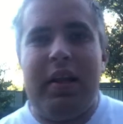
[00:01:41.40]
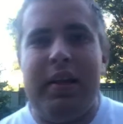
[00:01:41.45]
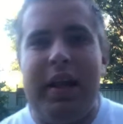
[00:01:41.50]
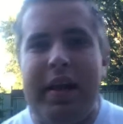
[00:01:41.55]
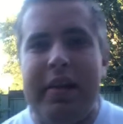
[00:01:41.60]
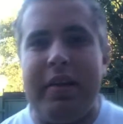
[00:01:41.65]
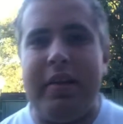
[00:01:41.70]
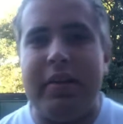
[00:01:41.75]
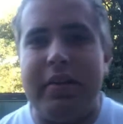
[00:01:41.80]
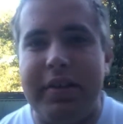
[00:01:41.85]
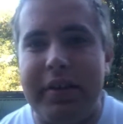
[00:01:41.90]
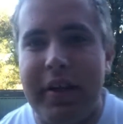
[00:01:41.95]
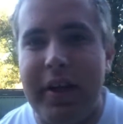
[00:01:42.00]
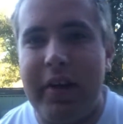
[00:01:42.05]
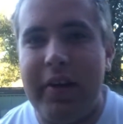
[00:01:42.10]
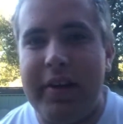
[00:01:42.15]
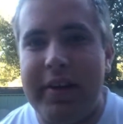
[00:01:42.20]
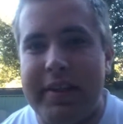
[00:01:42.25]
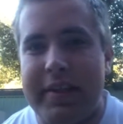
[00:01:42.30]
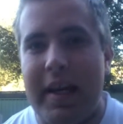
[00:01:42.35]
Nathan
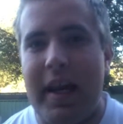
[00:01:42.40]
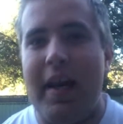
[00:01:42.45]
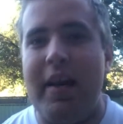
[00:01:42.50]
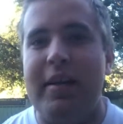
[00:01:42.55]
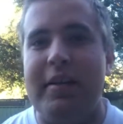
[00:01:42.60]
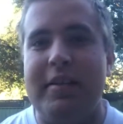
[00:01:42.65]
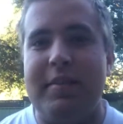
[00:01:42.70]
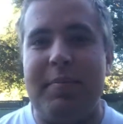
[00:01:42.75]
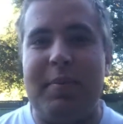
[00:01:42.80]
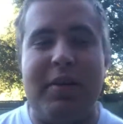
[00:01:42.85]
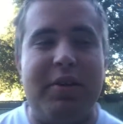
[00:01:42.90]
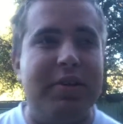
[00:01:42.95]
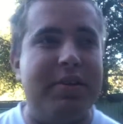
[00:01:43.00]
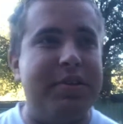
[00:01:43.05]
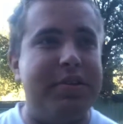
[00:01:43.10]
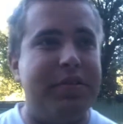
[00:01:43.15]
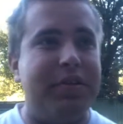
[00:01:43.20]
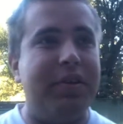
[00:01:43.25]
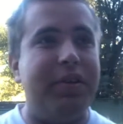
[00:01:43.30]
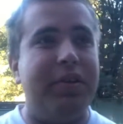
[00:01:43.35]
Cleary's head is,
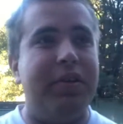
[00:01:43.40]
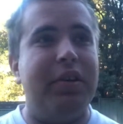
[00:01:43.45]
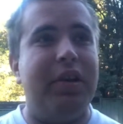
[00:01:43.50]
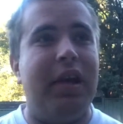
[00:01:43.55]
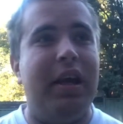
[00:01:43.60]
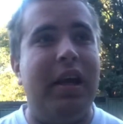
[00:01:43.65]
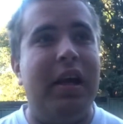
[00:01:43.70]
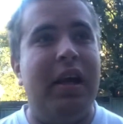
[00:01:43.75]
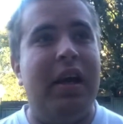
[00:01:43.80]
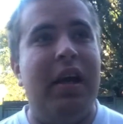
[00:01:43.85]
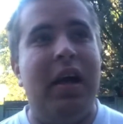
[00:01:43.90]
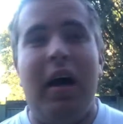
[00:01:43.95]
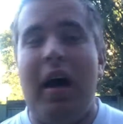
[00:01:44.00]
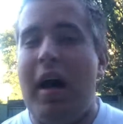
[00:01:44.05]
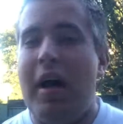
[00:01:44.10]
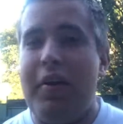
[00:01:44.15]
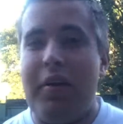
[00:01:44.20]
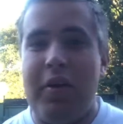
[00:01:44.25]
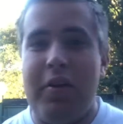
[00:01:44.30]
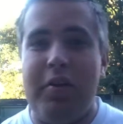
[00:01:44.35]
because literally
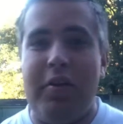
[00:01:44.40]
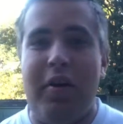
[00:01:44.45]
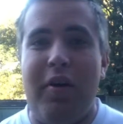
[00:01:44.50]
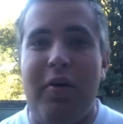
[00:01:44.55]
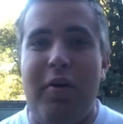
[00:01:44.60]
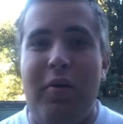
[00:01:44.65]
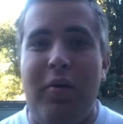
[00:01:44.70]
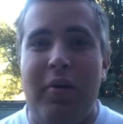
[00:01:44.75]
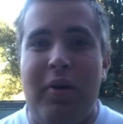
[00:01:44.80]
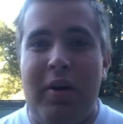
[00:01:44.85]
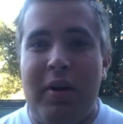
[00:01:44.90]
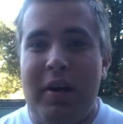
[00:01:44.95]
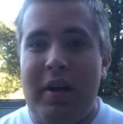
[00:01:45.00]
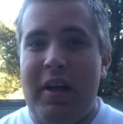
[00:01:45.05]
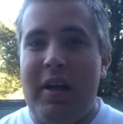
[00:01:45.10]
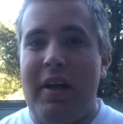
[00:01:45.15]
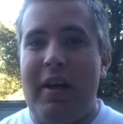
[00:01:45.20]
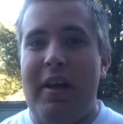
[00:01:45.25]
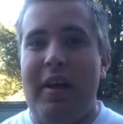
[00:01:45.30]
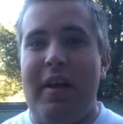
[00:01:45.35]
I don't know
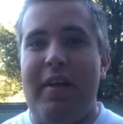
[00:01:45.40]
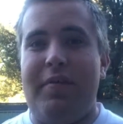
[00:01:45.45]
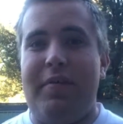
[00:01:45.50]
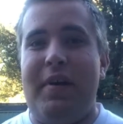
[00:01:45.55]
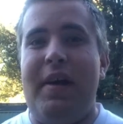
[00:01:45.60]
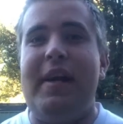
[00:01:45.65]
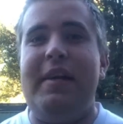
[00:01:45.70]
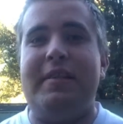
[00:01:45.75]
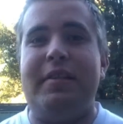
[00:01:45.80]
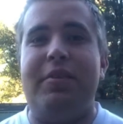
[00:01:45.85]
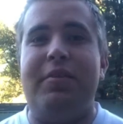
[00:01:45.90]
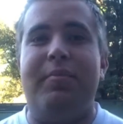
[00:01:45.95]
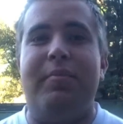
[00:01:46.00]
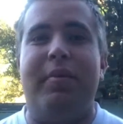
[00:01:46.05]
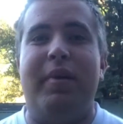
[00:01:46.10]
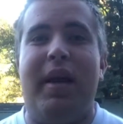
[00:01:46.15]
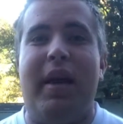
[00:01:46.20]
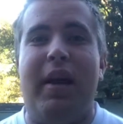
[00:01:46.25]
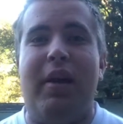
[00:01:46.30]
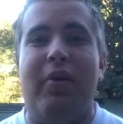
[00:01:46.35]
if he's a good
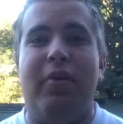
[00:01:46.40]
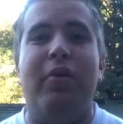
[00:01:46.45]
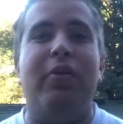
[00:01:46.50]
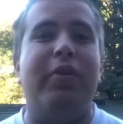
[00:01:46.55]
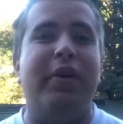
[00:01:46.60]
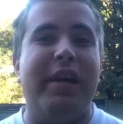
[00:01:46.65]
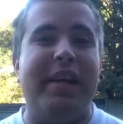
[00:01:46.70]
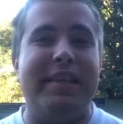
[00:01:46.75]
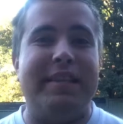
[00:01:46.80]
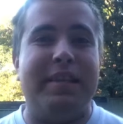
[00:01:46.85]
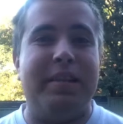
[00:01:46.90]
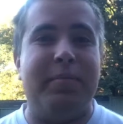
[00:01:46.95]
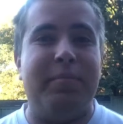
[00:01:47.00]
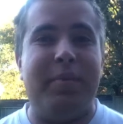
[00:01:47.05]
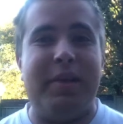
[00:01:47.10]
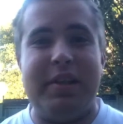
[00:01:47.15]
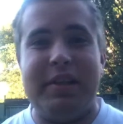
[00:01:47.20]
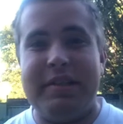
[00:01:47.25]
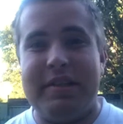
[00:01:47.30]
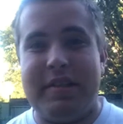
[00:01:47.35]
player or he isn't,
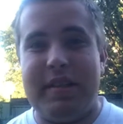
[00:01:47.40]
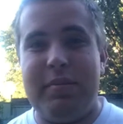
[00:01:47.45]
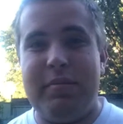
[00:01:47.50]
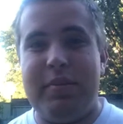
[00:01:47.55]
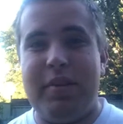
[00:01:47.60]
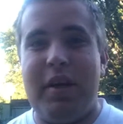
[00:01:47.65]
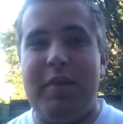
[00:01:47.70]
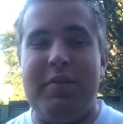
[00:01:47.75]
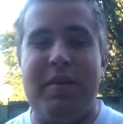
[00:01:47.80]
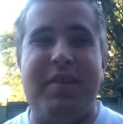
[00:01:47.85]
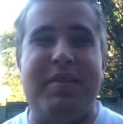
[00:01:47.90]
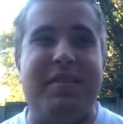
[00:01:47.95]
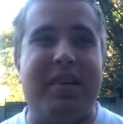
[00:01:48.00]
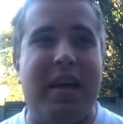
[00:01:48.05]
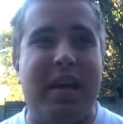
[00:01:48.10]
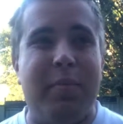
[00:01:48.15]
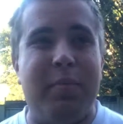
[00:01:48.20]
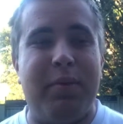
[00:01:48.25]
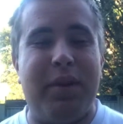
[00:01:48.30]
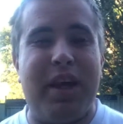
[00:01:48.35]
because sometimes I
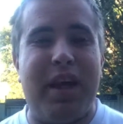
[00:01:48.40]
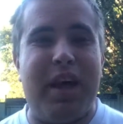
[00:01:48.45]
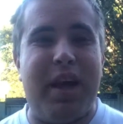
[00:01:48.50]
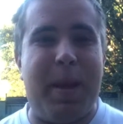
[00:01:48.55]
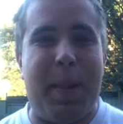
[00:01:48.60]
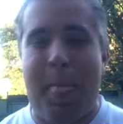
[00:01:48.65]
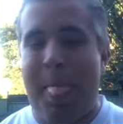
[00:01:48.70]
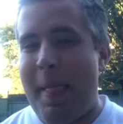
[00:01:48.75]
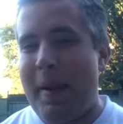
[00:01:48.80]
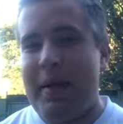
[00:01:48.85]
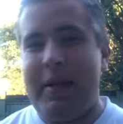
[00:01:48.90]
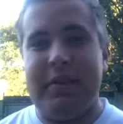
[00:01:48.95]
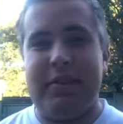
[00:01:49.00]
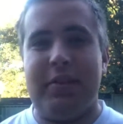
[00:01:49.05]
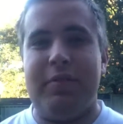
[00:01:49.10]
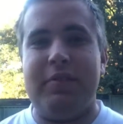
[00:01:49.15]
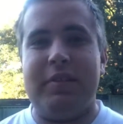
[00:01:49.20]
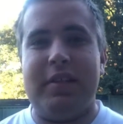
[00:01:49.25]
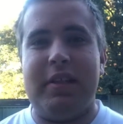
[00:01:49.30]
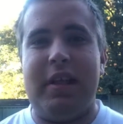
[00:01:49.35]
see him play, he
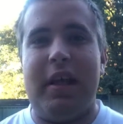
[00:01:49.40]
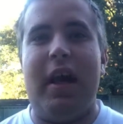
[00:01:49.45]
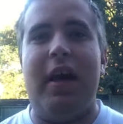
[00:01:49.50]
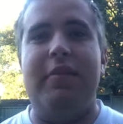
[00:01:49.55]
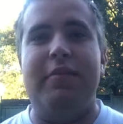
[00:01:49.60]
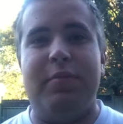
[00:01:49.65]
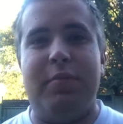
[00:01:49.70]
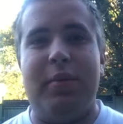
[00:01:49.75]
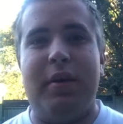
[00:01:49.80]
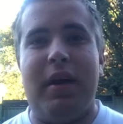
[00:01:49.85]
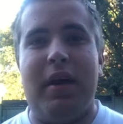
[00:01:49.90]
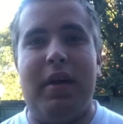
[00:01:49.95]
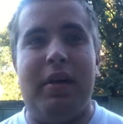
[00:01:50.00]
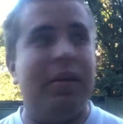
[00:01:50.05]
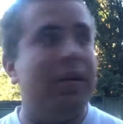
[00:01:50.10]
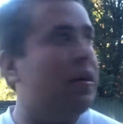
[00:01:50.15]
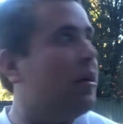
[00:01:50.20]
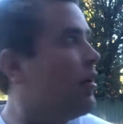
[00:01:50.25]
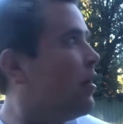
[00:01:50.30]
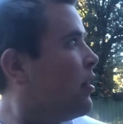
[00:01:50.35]
obviously has
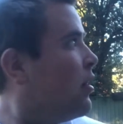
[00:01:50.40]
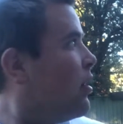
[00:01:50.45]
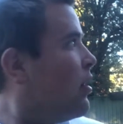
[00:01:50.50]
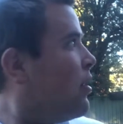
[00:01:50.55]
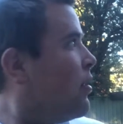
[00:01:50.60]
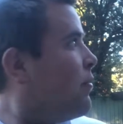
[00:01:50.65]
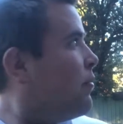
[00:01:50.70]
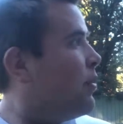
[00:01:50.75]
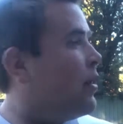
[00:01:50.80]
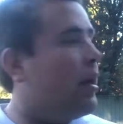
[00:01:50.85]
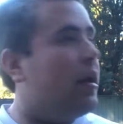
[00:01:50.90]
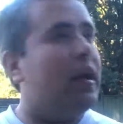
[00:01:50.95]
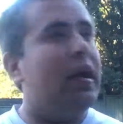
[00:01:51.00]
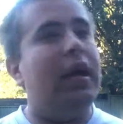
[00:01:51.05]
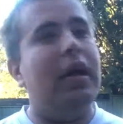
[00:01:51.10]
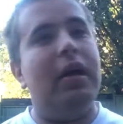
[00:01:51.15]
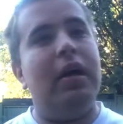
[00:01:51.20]
played, but